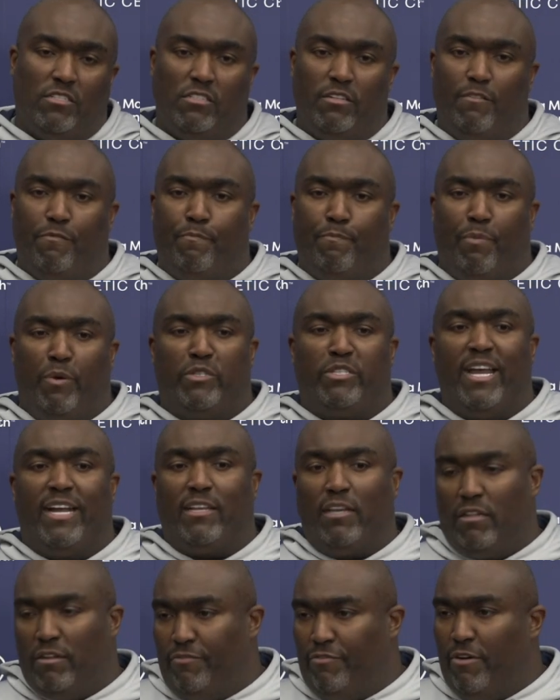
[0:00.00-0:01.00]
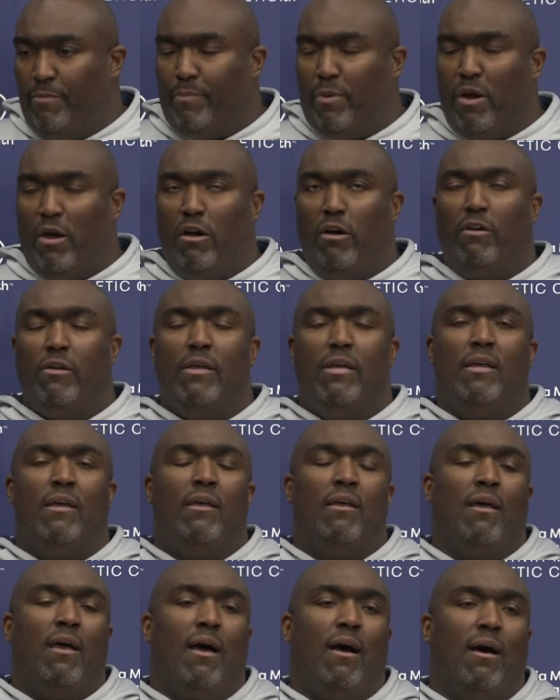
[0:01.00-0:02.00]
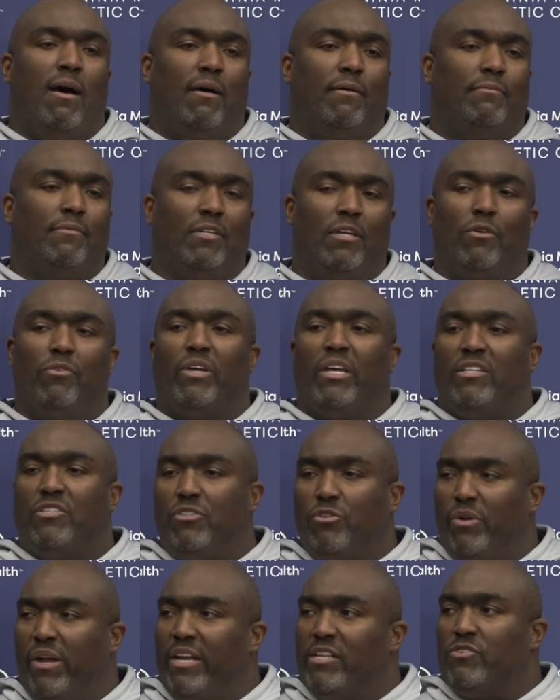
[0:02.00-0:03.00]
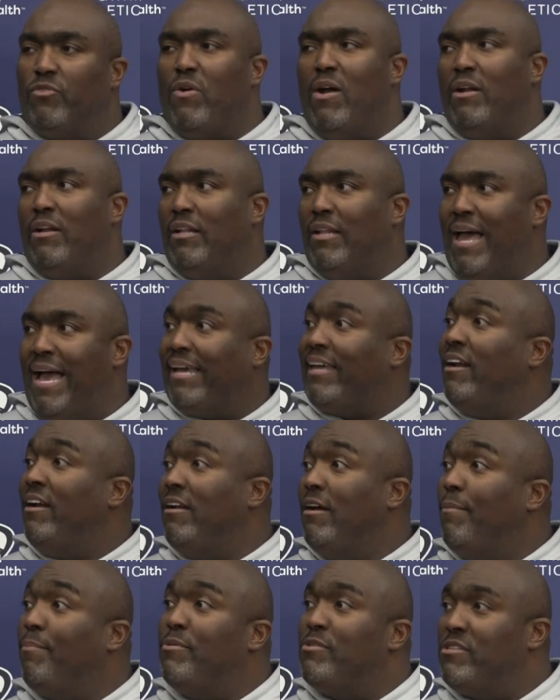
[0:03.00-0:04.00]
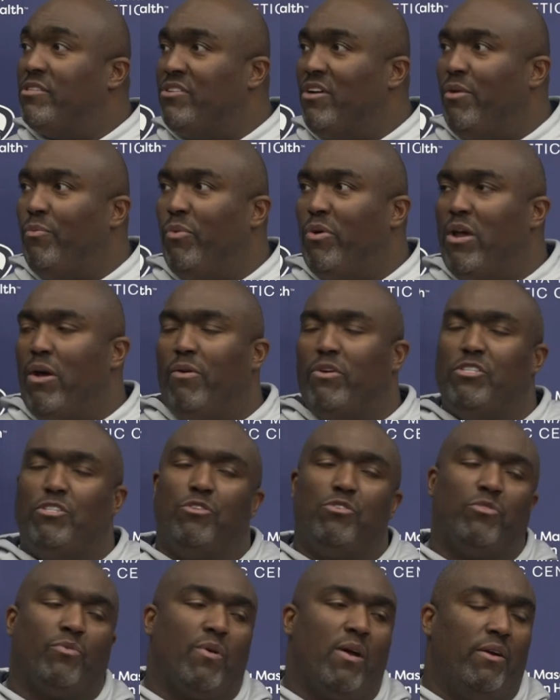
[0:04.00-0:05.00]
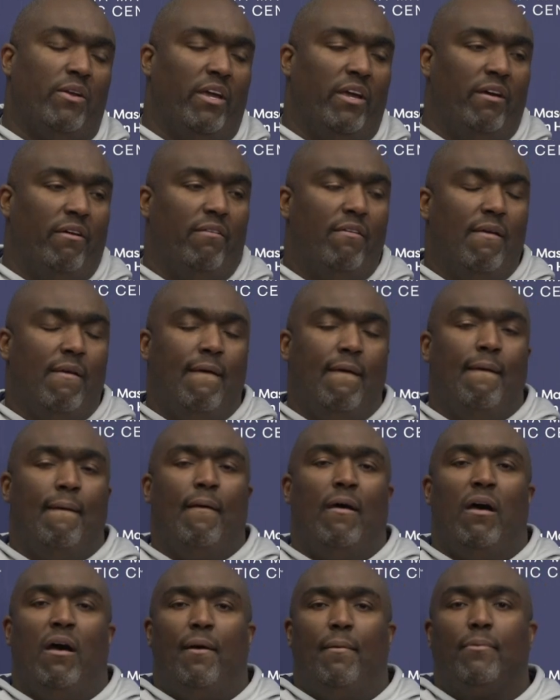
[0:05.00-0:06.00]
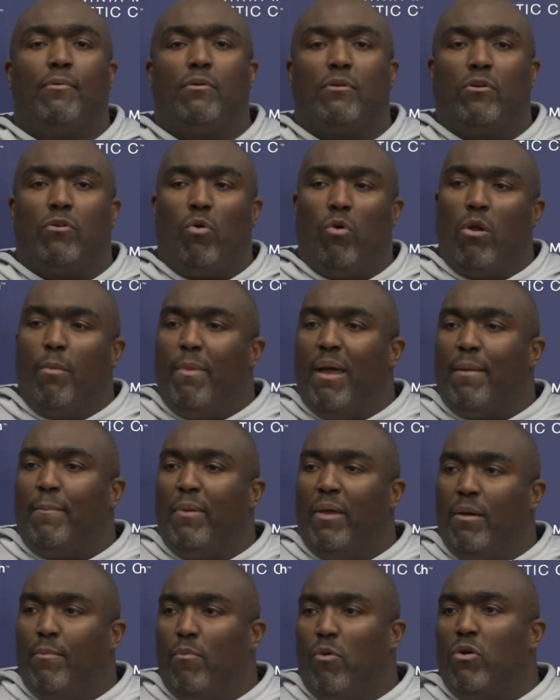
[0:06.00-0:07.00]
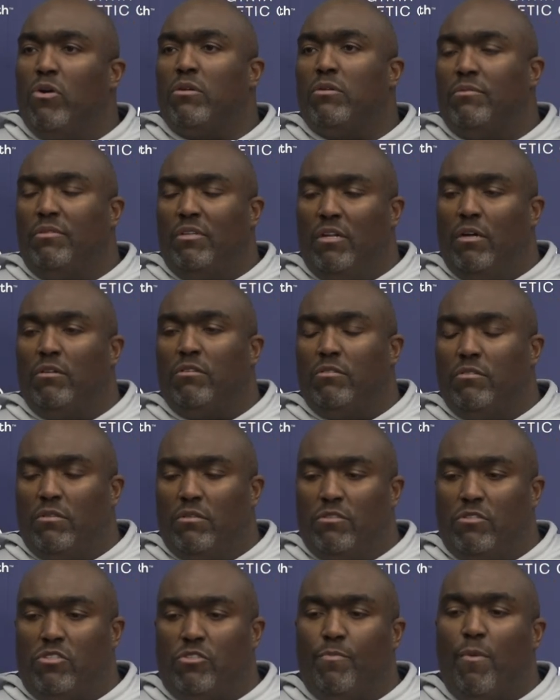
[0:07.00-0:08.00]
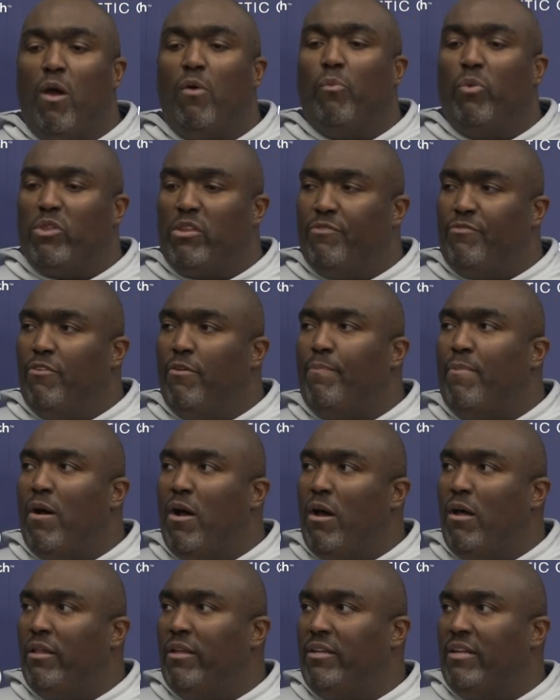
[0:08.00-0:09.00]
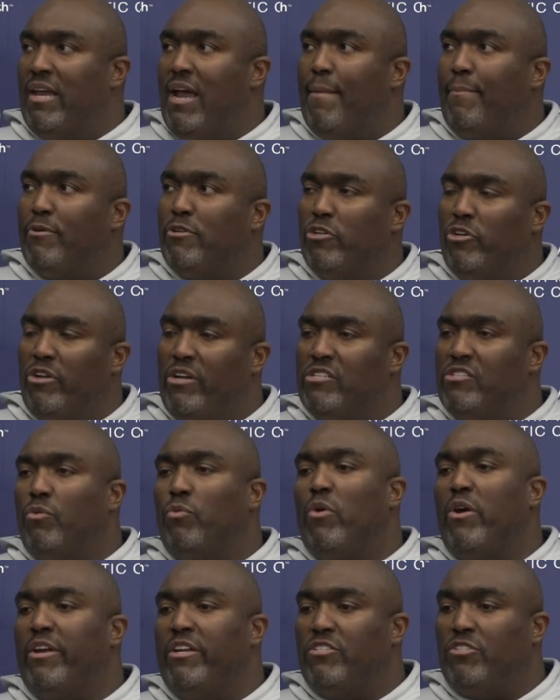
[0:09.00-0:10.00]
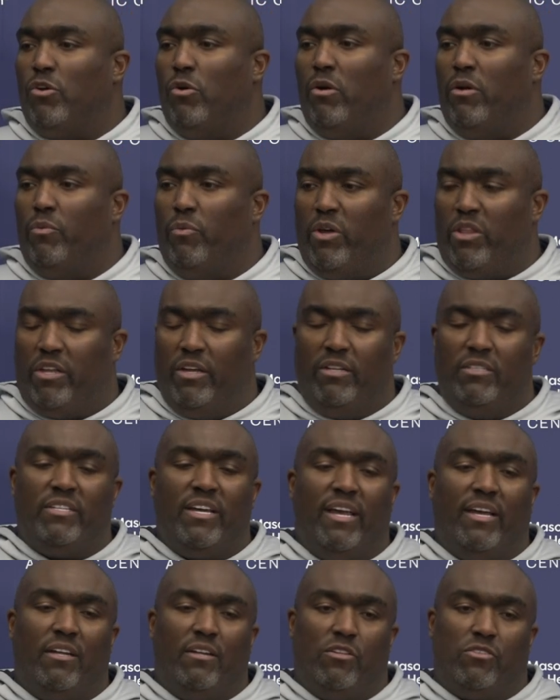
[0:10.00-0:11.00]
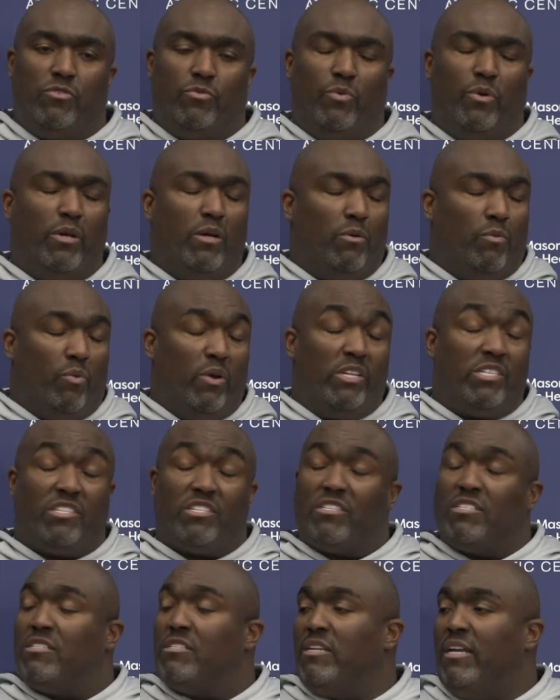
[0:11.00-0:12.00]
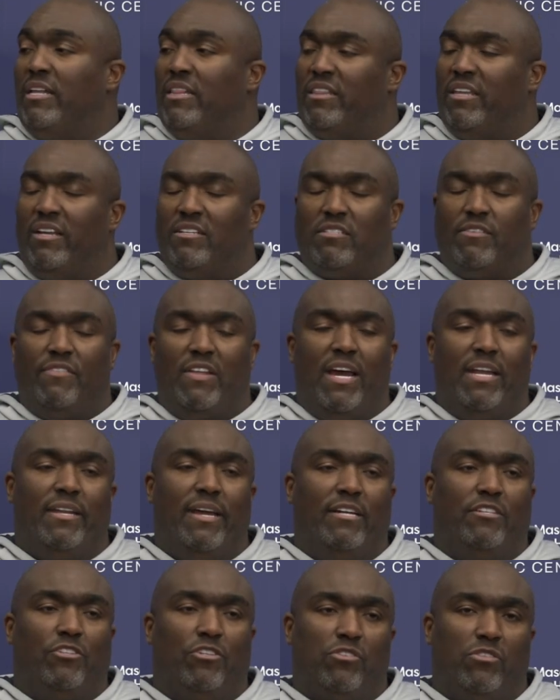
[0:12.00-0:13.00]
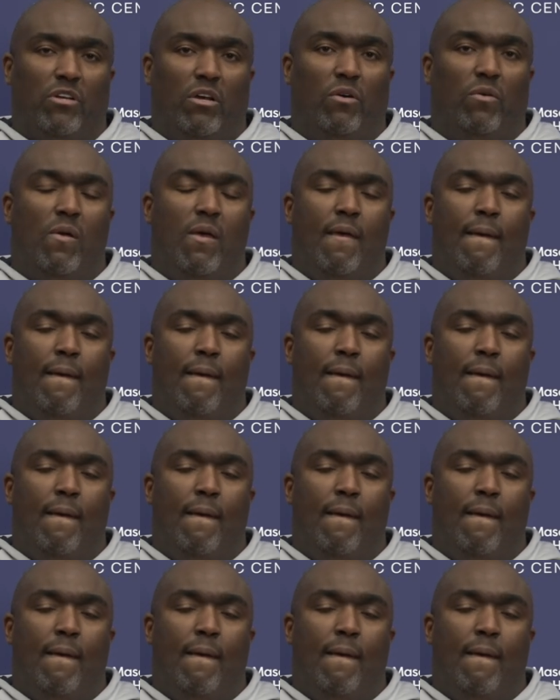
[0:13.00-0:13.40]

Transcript: of protecting the football, uh, you know, getting two hands around it, locking it up is a term we always use around here. Um, quarterback being more, you know, smart with the football and the opportunities and where he's going with it and taking his r risks and things of that nature. So